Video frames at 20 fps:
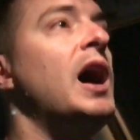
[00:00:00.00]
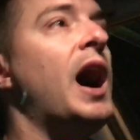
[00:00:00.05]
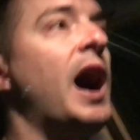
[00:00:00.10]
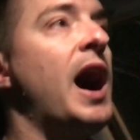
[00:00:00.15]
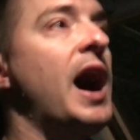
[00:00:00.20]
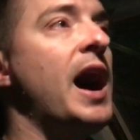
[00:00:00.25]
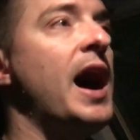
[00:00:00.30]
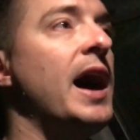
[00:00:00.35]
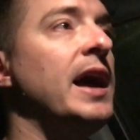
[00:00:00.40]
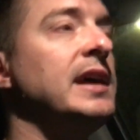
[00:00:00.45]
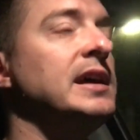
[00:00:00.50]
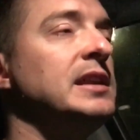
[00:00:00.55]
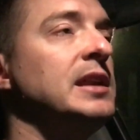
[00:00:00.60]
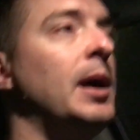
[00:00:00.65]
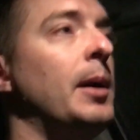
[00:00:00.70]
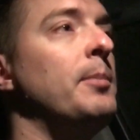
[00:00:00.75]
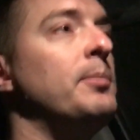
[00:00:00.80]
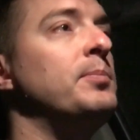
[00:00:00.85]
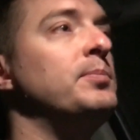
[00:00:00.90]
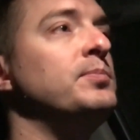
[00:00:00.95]
I end
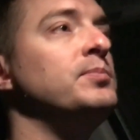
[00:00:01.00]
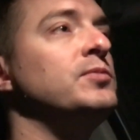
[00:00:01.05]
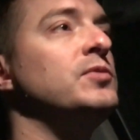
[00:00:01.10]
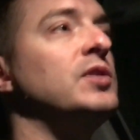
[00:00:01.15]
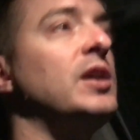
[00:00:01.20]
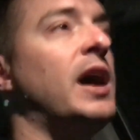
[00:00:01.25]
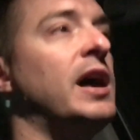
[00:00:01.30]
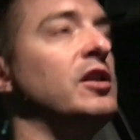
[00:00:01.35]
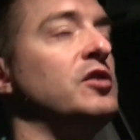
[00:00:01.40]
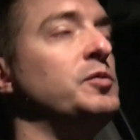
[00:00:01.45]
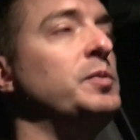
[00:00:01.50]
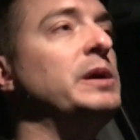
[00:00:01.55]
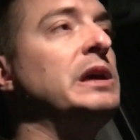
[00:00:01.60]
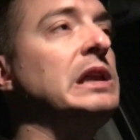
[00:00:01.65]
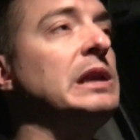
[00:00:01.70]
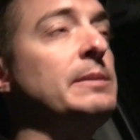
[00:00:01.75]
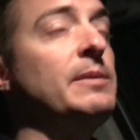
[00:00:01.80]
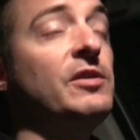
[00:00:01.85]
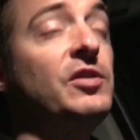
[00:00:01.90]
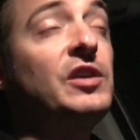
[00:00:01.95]
up kind of
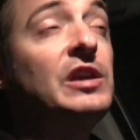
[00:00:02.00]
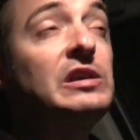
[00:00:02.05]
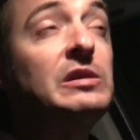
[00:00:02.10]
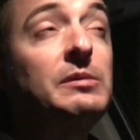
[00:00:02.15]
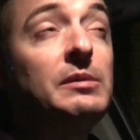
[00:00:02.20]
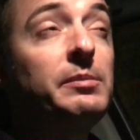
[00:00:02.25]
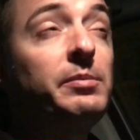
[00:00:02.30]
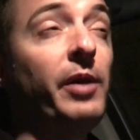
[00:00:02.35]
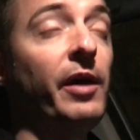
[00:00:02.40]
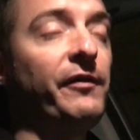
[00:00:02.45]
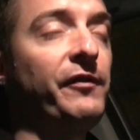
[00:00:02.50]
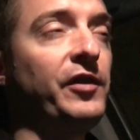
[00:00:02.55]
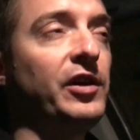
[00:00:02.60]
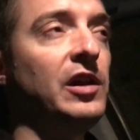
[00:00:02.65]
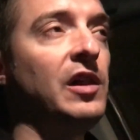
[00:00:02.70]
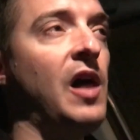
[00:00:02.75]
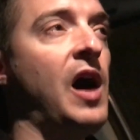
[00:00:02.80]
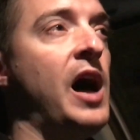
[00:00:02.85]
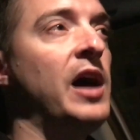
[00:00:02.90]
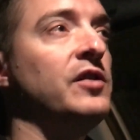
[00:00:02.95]
speaking to him. I think he's gonna be bluffing
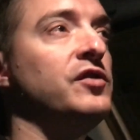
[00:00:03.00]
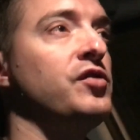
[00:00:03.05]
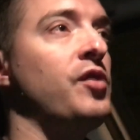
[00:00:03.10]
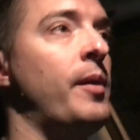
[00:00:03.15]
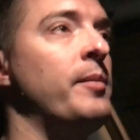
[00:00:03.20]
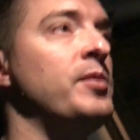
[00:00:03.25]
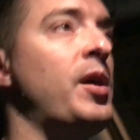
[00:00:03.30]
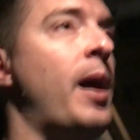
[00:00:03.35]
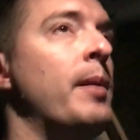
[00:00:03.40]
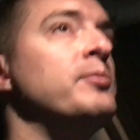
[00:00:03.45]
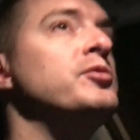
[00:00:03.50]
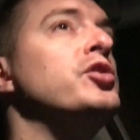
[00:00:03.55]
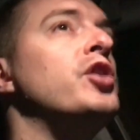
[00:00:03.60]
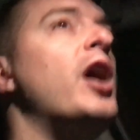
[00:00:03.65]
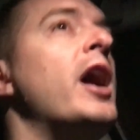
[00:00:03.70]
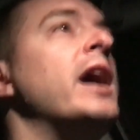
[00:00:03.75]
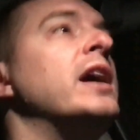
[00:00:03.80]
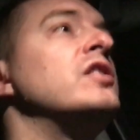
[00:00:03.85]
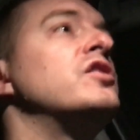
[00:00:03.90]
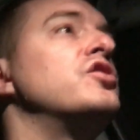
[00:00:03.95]
a lot, so I'm I'm
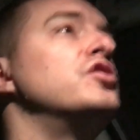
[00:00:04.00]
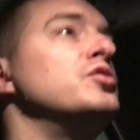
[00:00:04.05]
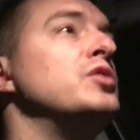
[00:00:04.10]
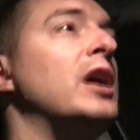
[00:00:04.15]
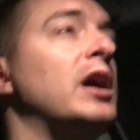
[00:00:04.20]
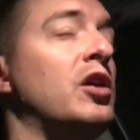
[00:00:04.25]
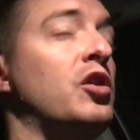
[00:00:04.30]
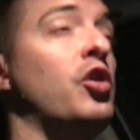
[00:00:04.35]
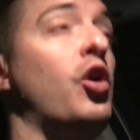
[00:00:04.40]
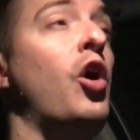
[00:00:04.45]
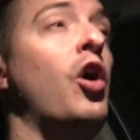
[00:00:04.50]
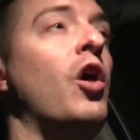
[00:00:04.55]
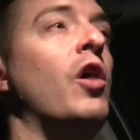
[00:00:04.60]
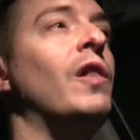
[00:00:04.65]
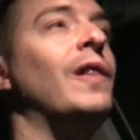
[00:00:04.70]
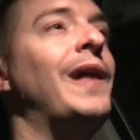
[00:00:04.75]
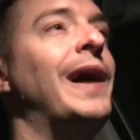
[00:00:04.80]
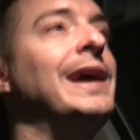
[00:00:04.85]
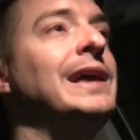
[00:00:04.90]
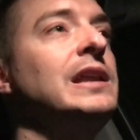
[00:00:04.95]
trying to get
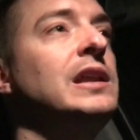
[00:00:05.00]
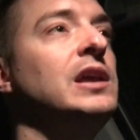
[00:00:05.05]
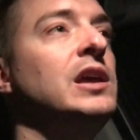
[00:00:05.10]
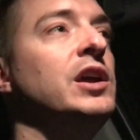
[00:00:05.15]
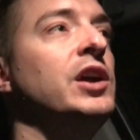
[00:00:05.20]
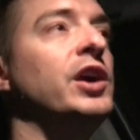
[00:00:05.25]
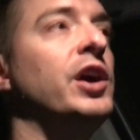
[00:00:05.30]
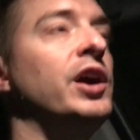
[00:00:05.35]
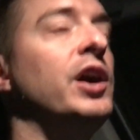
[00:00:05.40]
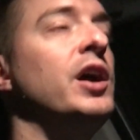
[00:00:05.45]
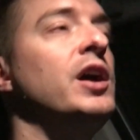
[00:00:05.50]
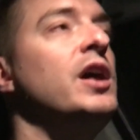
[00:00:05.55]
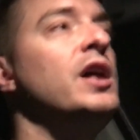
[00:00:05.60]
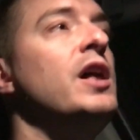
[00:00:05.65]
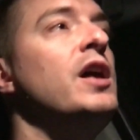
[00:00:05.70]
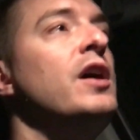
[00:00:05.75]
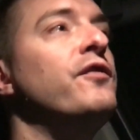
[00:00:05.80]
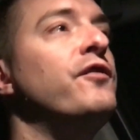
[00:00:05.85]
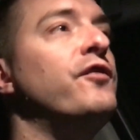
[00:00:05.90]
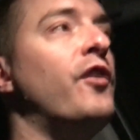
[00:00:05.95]
call light here
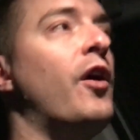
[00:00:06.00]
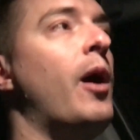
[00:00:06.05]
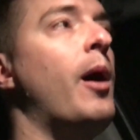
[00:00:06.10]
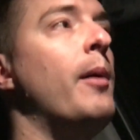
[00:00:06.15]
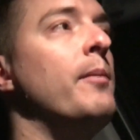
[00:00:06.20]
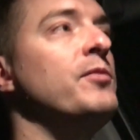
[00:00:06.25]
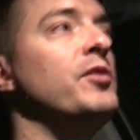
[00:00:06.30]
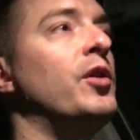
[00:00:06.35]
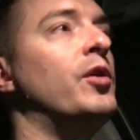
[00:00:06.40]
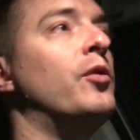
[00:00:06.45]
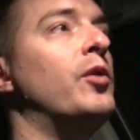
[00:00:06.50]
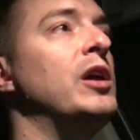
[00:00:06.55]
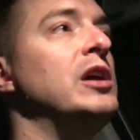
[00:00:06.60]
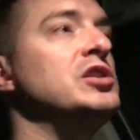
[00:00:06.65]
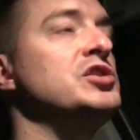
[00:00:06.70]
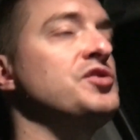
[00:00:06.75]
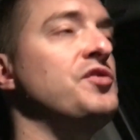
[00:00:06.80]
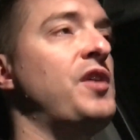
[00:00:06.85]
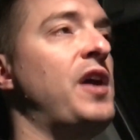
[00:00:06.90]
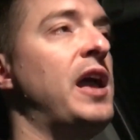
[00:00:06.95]
from the
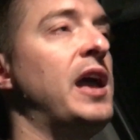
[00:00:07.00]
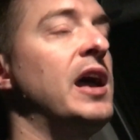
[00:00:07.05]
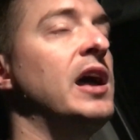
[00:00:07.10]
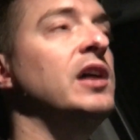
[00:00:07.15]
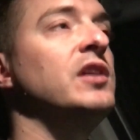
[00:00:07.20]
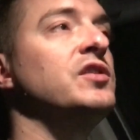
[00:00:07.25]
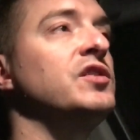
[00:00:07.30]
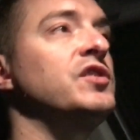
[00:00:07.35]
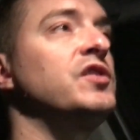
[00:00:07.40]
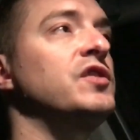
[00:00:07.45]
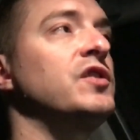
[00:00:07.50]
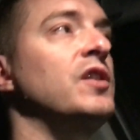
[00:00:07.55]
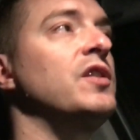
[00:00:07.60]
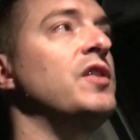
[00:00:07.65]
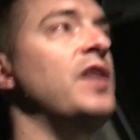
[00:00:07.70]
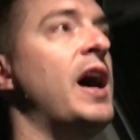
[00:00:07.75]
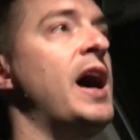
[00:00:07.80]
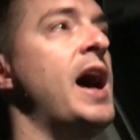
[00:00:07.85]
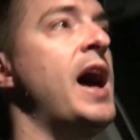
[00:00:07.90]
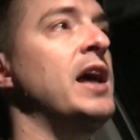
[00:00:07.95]
range of hands
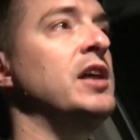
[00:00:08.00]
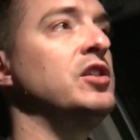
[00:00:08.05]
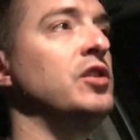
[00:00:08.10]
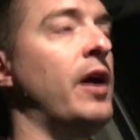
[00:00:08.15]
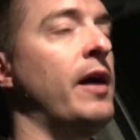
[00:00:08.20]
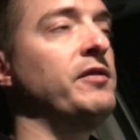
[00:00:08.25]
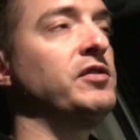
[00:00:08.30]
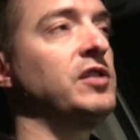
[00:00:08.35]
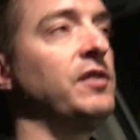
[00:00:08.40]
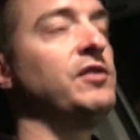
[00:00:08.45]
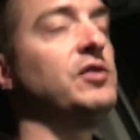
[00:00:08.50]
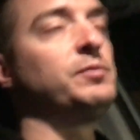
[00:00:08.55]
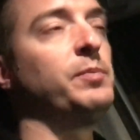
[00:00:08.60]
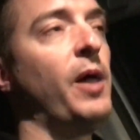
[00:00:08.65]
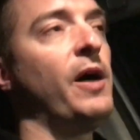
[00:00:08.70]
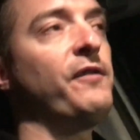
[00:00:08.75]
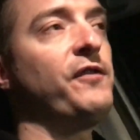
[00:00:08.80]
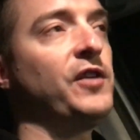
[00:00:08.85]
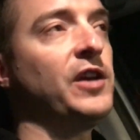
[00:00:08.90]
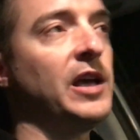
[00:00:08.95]
that you know. Obviously, if he's
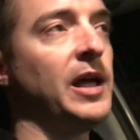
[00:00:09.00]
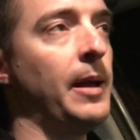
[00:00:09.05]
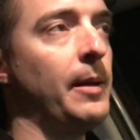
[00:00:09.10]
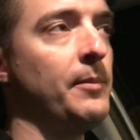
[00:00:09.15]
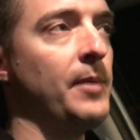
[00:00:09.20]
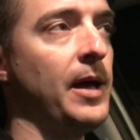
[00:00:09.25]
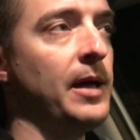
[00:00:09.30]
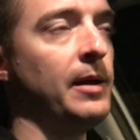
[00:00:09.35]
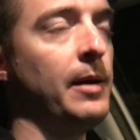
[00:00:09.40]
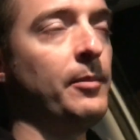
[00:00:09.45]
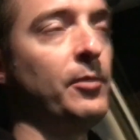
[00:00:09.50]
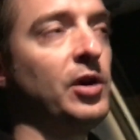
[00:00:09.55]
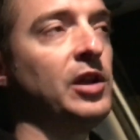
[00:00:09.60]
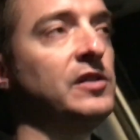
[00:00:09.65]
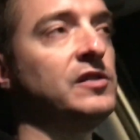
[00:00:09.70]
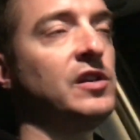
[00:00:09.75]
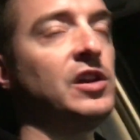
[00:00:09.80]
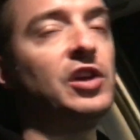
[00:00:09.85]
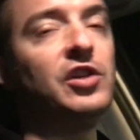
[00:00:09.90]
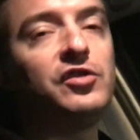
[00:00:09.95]
bluffing and I'm and I'm
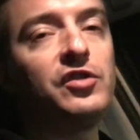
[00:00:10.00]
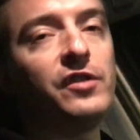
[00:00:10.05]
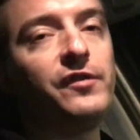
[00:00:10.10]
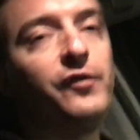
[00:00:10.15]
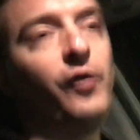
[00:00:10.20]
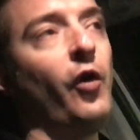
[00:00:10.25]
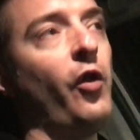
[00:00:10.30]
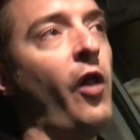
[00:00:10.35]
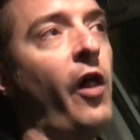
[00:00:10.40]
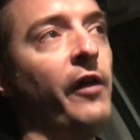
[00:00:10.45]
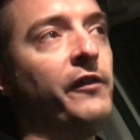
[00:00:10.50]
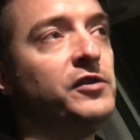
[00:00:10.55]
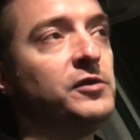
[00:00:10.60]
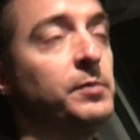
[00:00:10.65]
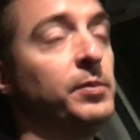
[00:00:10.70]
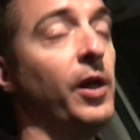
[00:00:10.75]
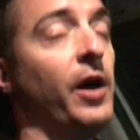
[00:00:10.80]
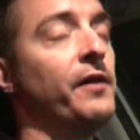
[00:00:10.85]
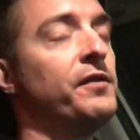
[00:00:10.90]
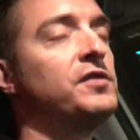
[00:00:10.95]
raising here, he's going to fold all of his
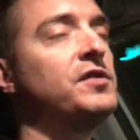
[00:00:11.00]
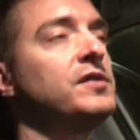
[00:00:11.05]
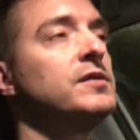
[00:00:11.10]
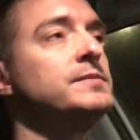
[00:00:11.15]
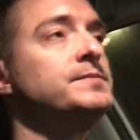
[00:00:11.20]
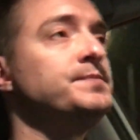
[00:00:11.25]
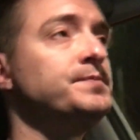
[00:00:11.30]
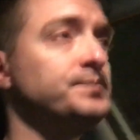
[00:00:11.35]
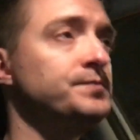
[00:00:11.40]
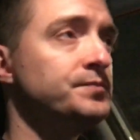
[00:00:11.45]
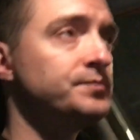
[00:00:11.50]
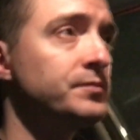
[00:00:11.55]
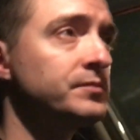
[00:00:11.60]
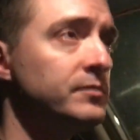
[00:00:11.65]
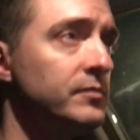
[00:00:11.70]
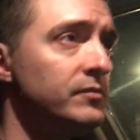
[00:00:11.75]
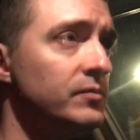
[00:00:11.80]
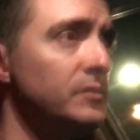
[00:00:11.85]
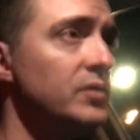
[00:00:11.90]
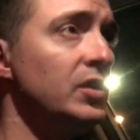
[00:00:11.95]
bluffs.
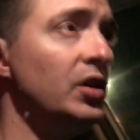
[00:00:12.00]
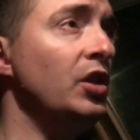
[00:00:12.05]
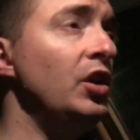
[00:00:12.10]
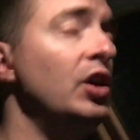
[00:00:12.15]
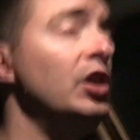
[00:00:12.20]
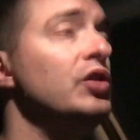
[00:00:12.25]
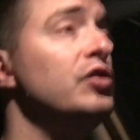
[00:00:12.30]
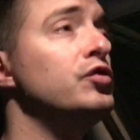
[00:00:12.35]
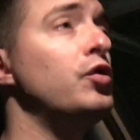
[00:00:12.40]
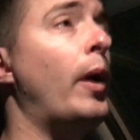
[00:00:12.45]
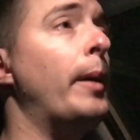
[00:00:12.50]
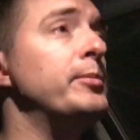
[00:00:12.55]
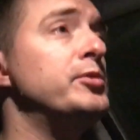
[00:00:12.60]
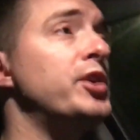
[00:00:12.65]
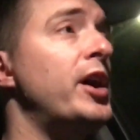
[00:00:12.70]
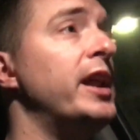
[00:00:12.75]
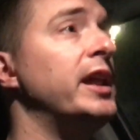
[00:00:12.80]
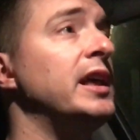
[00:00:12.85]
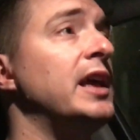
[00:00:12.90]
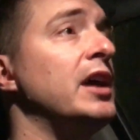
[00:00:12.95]
So I'm
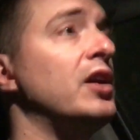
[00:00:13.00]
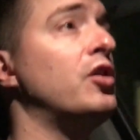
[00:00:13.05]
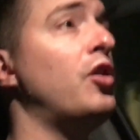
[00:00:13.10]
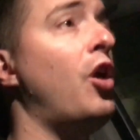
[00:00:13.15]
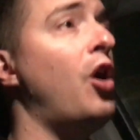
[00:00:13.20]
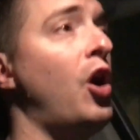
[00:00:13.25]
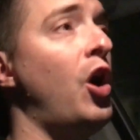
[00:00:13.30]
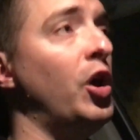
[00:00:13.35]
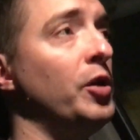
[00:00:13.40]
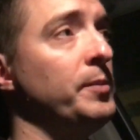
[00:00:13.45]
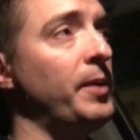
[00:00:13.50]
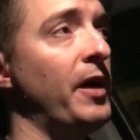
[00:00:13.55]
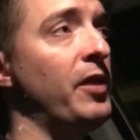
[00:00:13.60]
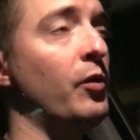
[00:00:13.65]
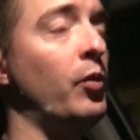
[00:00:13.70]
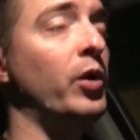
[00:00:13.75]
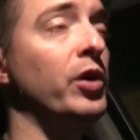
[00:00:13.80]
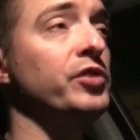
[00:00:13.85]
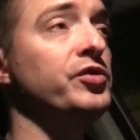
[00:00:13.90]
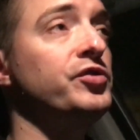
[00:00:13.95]
trying to get called by
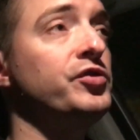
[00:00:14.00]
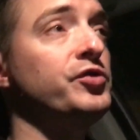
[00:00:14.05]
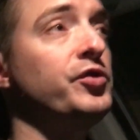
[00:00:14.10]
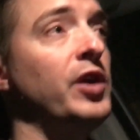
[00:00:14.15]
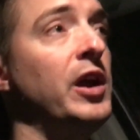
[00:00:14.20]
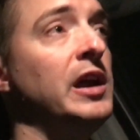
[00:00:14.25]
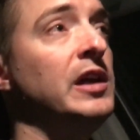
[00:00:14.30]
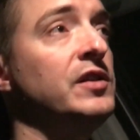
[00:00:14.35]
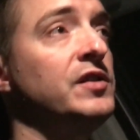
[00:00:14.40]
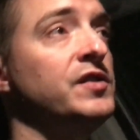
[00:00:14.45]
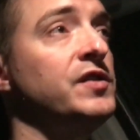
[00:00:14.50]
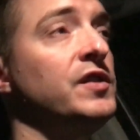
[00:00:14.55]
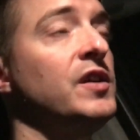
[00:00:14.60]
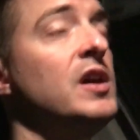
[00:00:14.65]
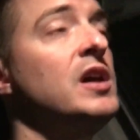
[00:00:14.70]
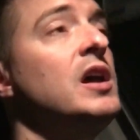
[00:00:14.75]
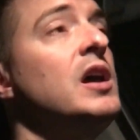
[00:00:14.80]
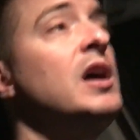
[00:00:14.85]
the worst straights.